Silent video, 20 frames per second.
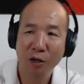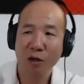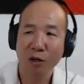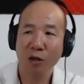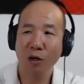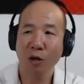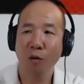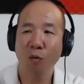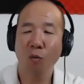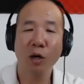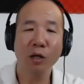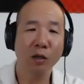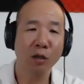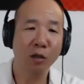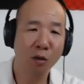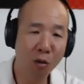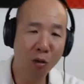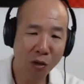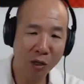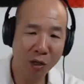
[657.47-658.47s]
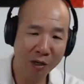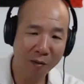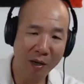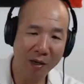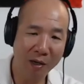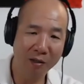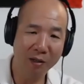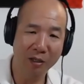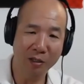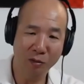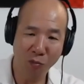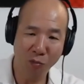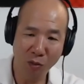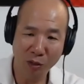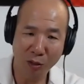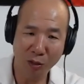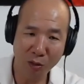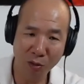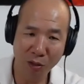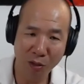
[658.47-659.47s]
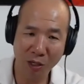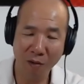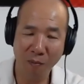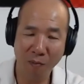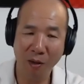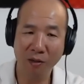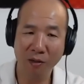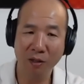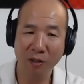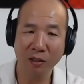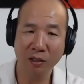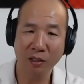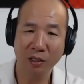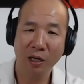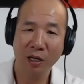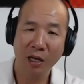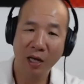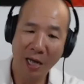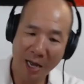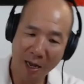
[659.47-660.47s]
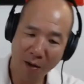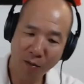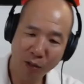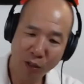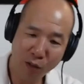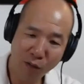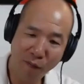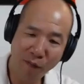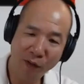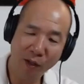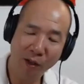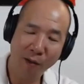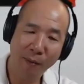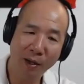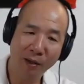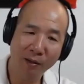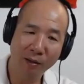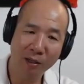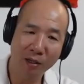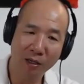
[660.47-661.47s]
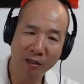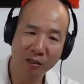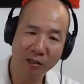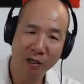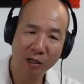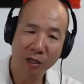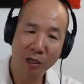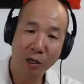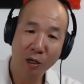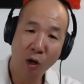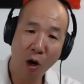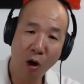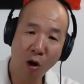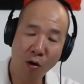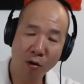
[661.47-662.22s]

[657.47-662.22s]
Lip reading: What do you think about this? What do you think about this? How would you feel about this? Are